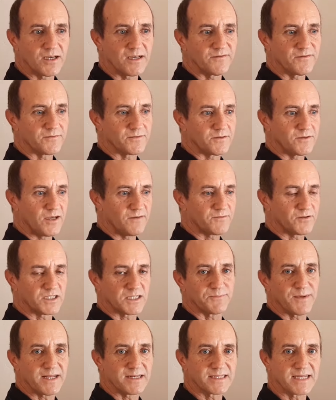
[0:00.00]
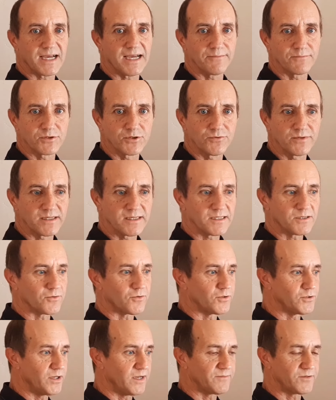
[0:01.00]
to spend time doing it,
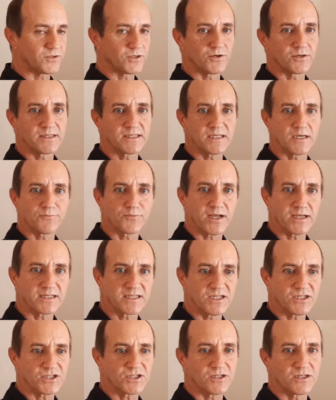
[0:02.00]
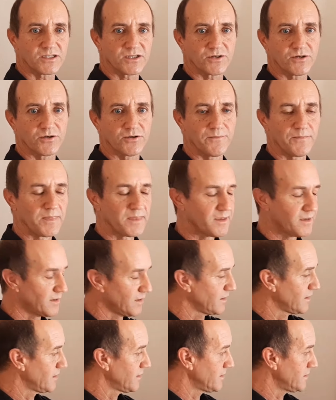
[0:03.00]
or you have to go and see a practitioner. So
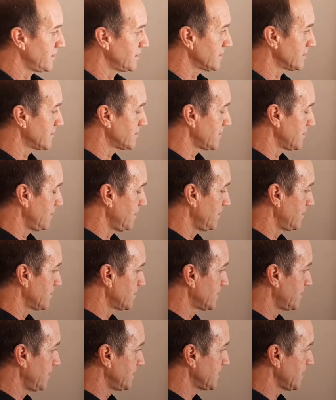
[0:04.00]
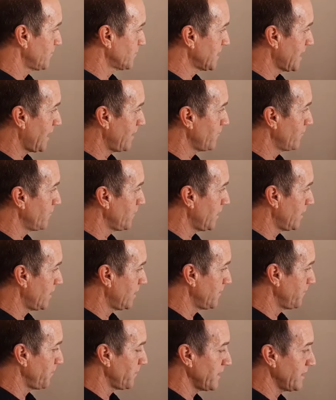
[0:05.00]
there's some
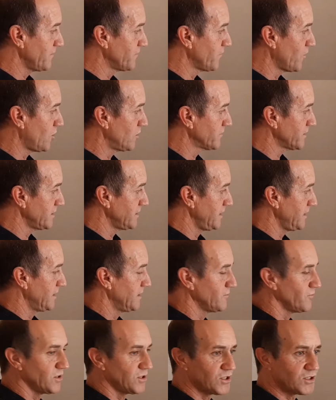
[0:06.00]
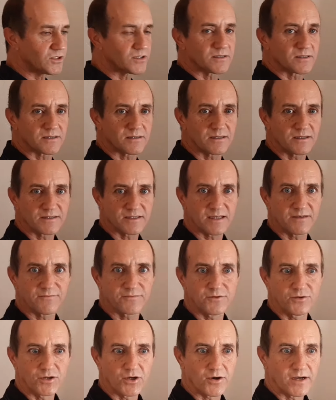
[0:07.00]
time involved in here, which
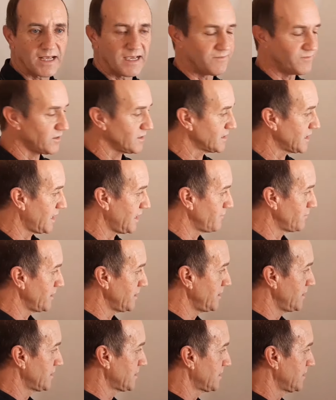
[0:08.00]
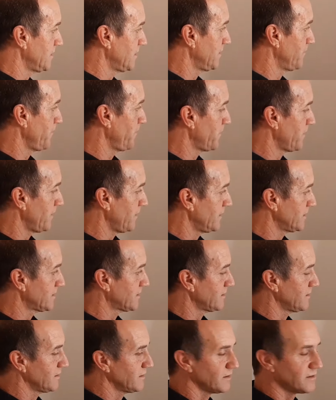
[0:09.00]
if you don't have the time, then it's a
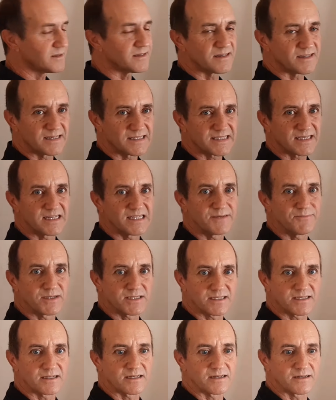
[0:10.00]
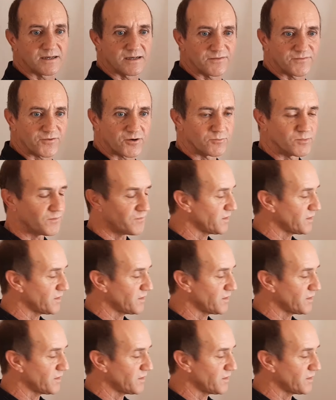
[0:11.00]
limited form